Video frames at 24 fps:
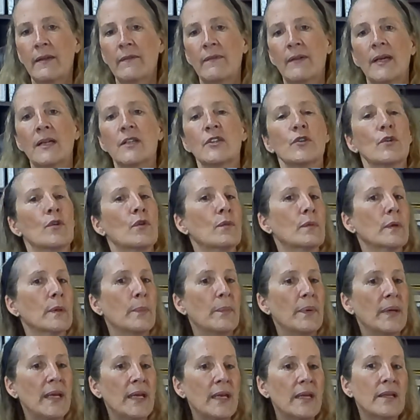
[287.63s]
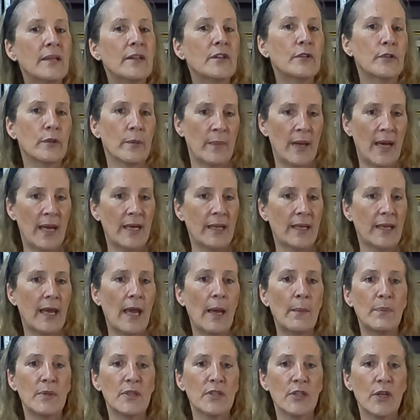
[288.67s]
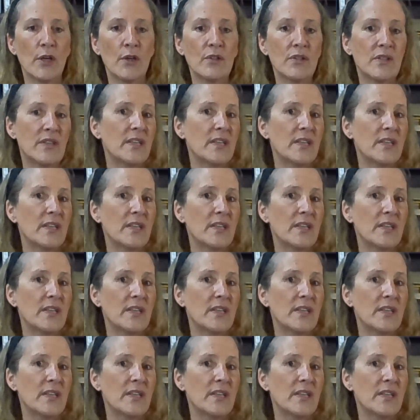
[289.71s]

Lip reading: events or repeated traumatic episodes,